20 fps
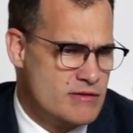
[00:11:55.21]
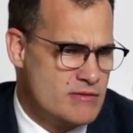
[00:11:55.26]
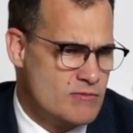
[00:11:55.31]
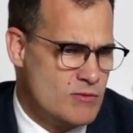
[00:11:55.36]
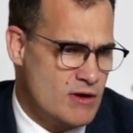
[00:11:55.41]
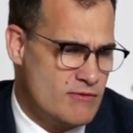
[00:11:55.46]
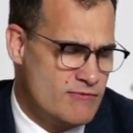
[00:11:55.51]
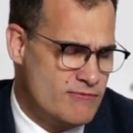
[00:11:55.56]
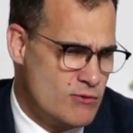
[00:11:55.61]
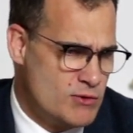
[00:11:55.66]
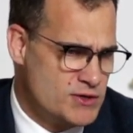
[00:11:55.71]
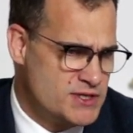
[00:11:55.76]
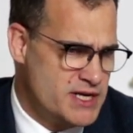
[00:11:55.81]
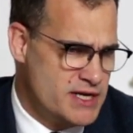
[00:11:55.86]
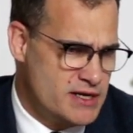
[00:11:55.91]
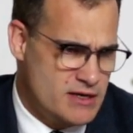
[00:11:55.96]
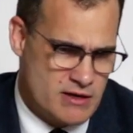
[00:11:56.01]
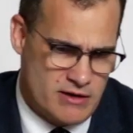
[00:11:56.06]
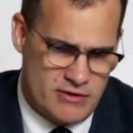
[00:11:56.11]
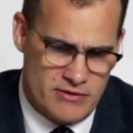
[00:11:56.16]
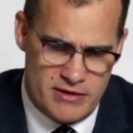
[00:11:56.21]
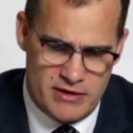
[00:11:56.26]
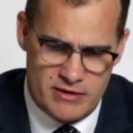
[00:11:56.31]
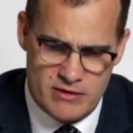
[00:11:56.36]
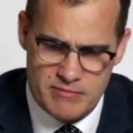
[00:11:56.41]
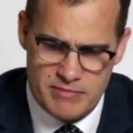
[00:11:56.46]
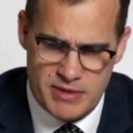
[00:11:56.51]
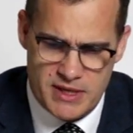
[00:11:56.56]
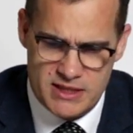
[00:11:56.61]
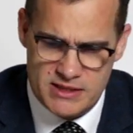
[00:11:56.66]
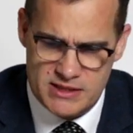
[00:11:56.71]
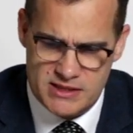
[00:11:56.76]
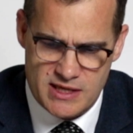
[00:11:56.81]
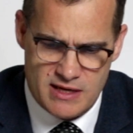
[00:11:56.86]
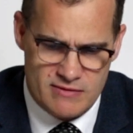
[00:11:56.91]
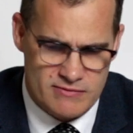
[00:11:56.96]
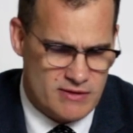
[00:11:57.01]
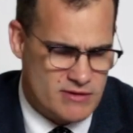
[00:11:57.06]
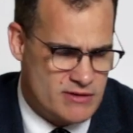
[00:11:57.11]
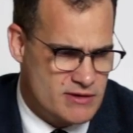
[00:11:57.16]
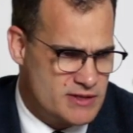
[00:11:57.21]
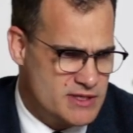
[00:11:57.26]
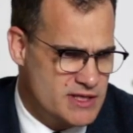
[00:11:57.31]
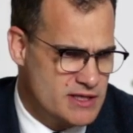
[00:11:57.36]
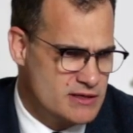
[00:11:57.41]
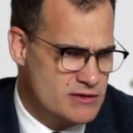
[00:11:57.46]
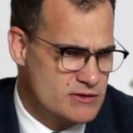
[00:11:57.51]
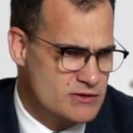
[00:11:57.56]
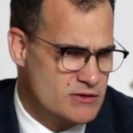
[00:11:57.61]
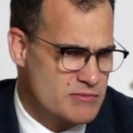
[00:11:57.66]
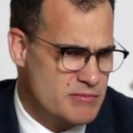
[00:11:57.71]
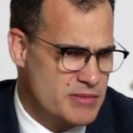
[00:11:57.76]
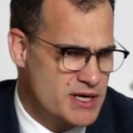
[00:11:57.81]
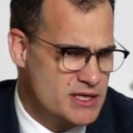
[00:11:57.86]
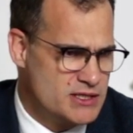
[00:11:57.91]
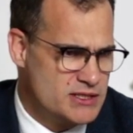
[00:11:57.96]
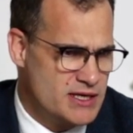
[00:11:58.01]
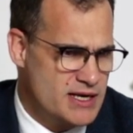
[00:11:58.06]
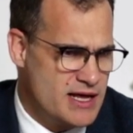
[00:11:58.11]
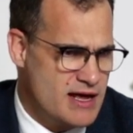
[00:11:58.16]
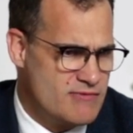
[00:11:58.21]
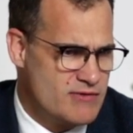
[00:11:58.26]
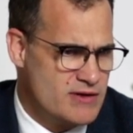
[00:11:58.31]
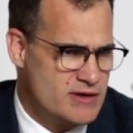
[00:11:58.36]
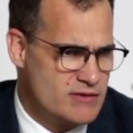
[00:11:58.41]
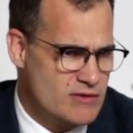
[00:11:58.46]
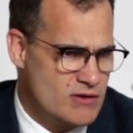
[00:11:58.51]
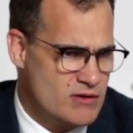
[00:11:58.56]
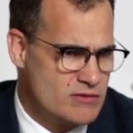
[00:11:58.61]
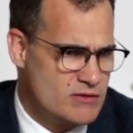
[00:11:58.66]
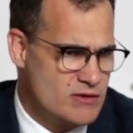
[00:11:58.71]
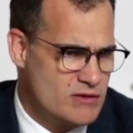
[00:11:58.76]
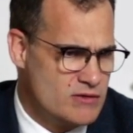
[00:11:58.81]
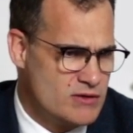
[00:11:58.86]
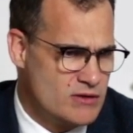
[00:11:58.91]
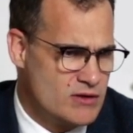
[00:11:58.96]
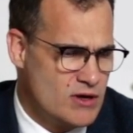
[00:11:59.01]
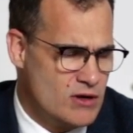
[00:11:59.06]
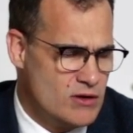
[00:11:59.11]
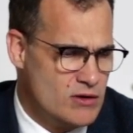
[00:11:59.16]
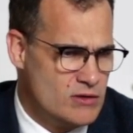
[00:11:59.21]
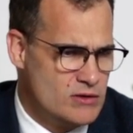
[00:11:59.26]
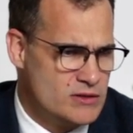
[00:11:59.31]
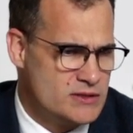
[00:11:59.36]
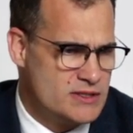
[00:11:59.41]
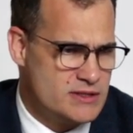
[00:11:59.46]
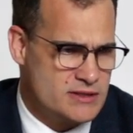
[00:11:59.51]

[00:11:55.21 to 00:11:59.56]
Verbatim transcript: well, fourteen hundred on page seven, thirteen hundred on page eleven on on the gold,